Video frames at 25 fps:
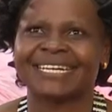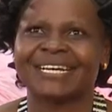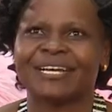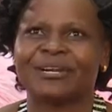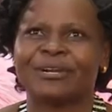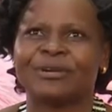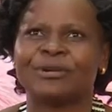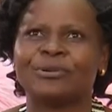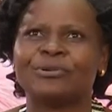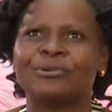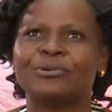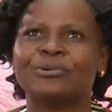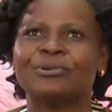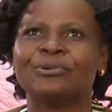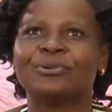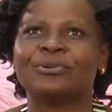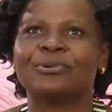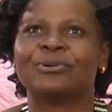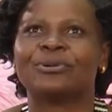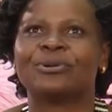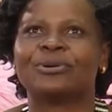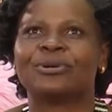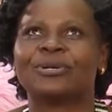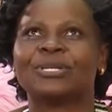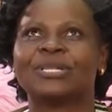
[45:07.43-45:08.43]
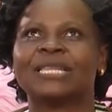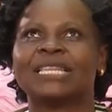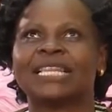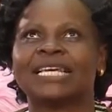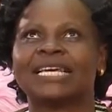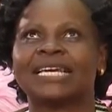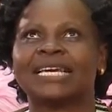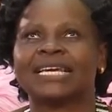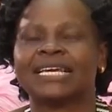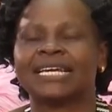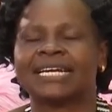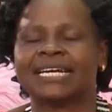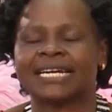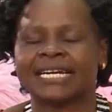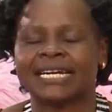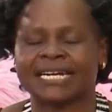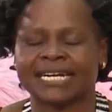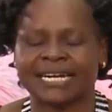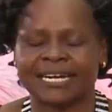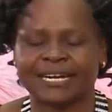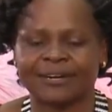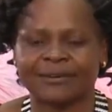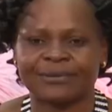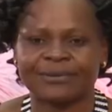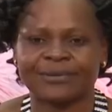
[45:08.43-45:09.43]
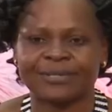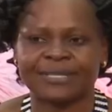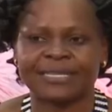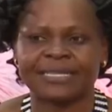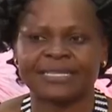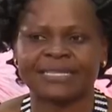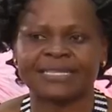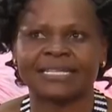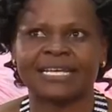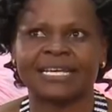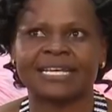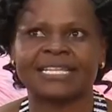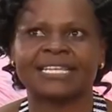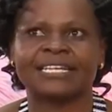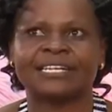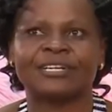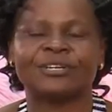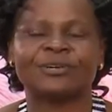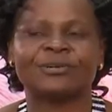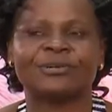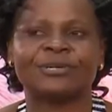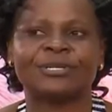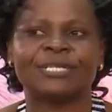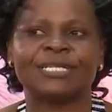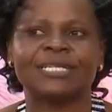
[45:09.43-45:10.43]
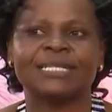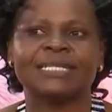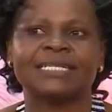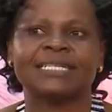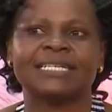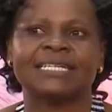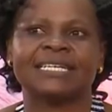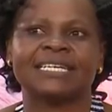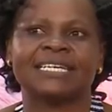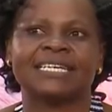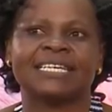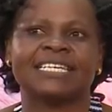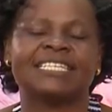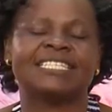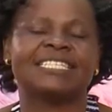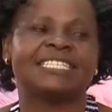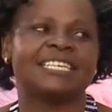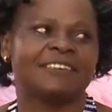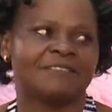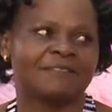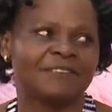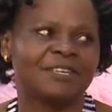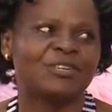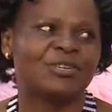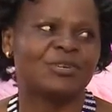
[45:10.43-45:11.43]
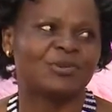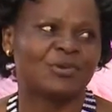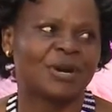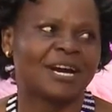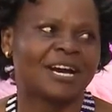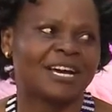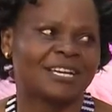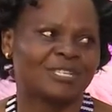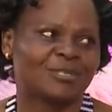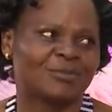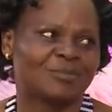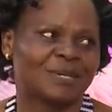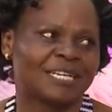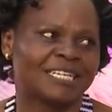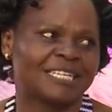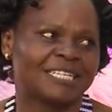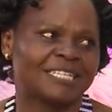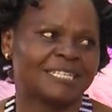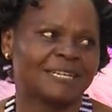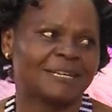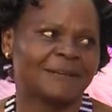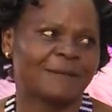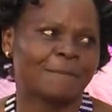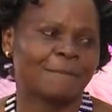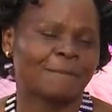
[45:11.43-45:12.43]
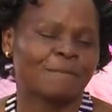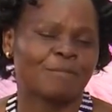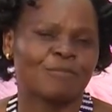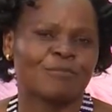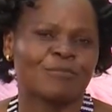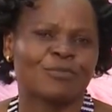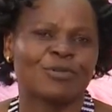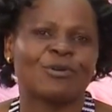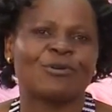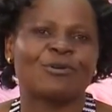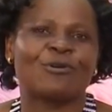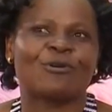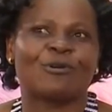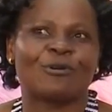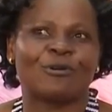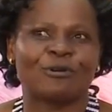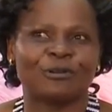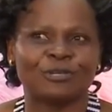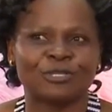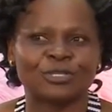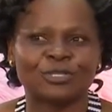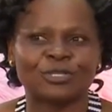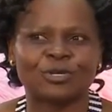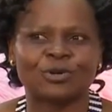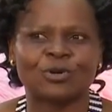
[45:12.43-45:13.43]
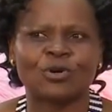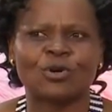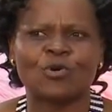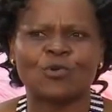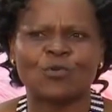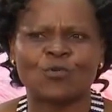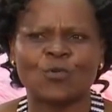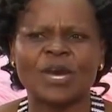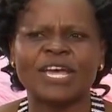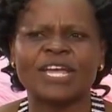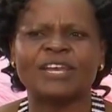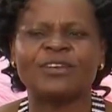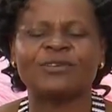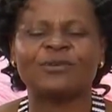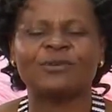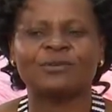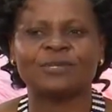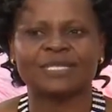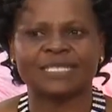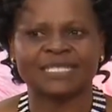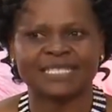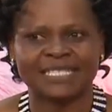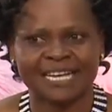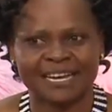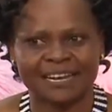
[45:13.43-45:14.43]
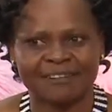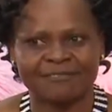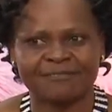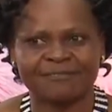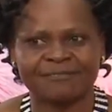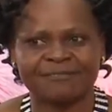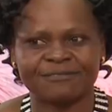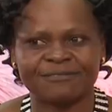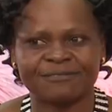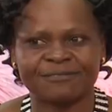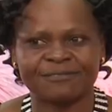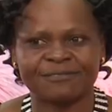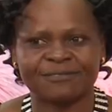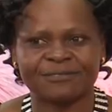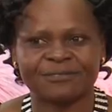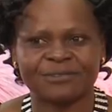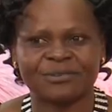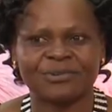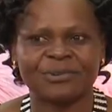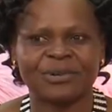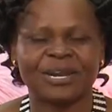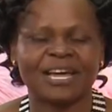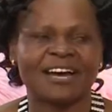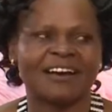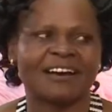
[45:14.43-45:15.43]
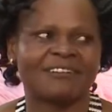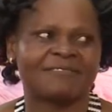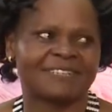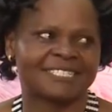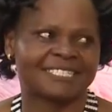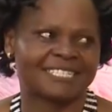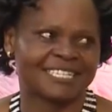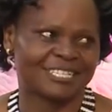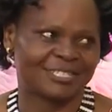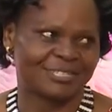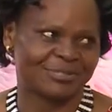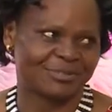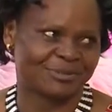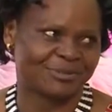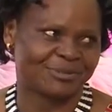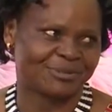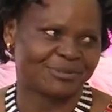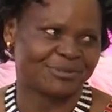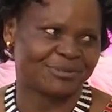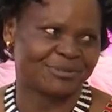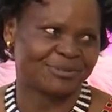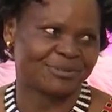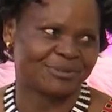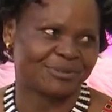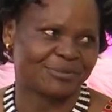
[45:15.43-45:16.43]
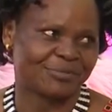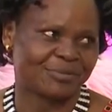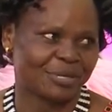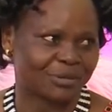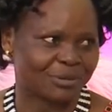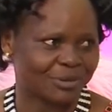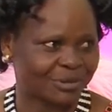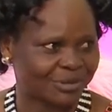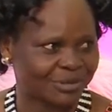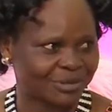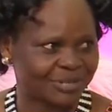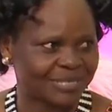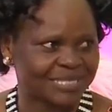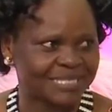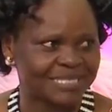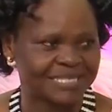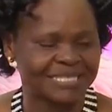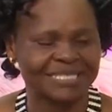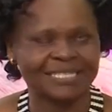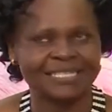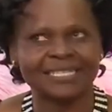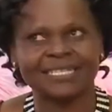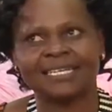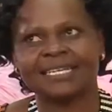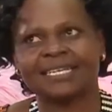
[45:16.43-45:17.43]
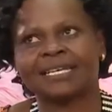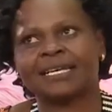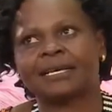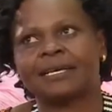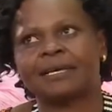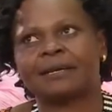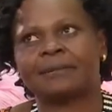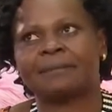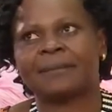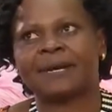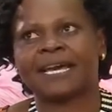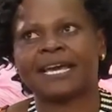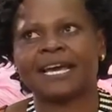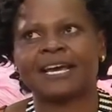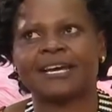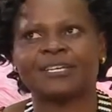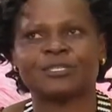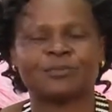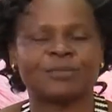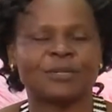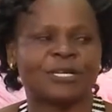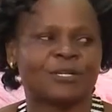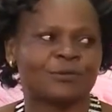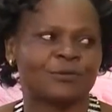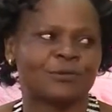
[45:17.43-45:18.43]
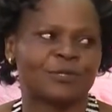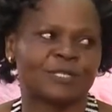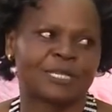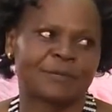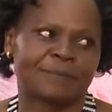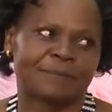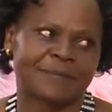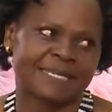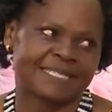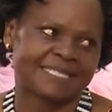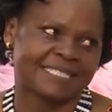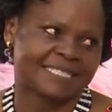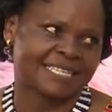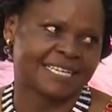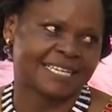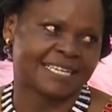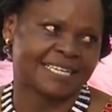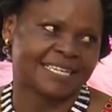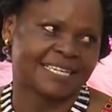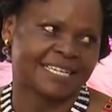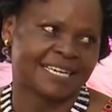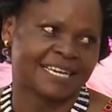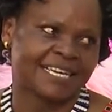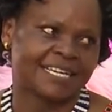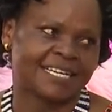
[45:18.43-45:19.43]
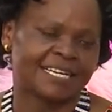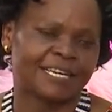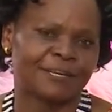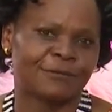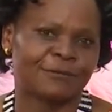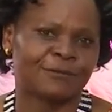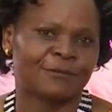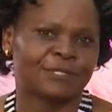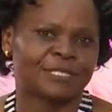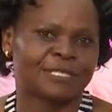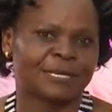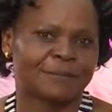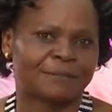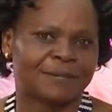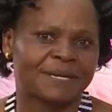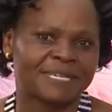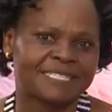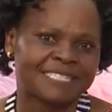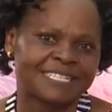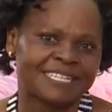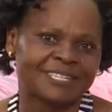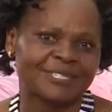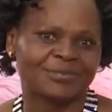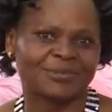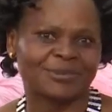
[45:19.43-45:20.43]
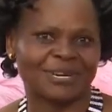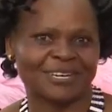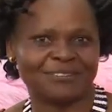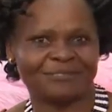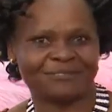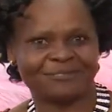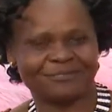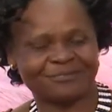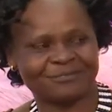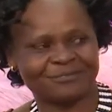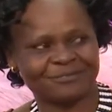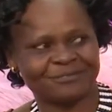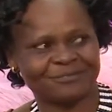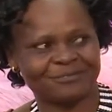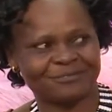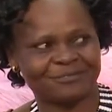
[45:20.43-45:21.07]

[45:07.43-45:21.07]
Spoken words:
look on the crown that the Lord is giving your husband. Mm-hmm. also, when you serve, you'll have a title. Because my husband was a pastor, and I was a pastor's wife.